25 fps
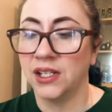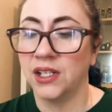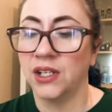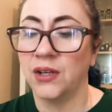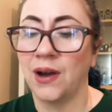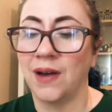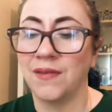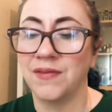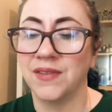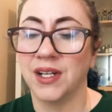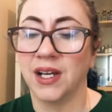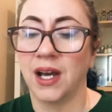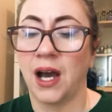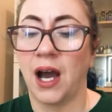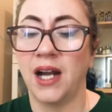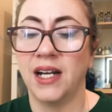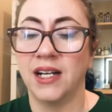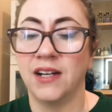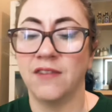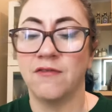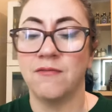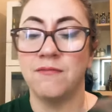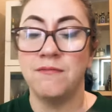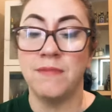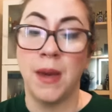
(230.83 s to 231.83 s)
You have to kind
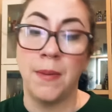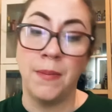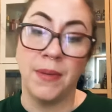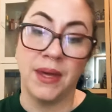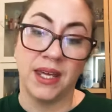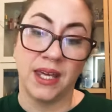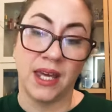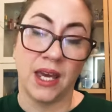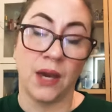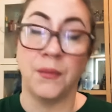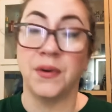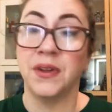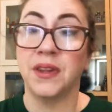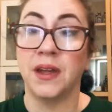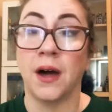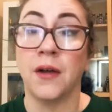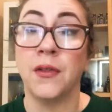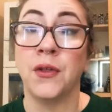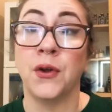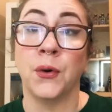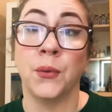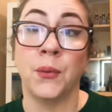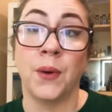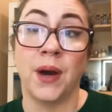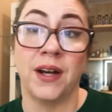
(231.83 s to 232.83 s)
of mimic it with
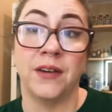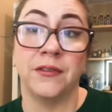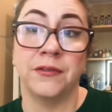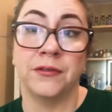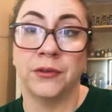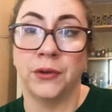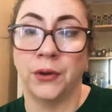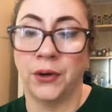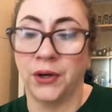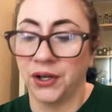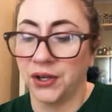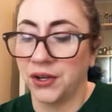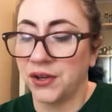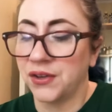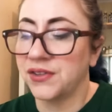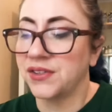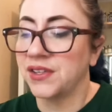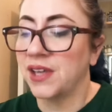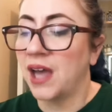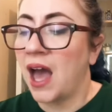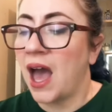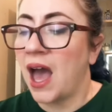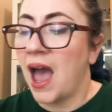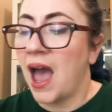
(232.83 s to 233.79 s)
other white florals.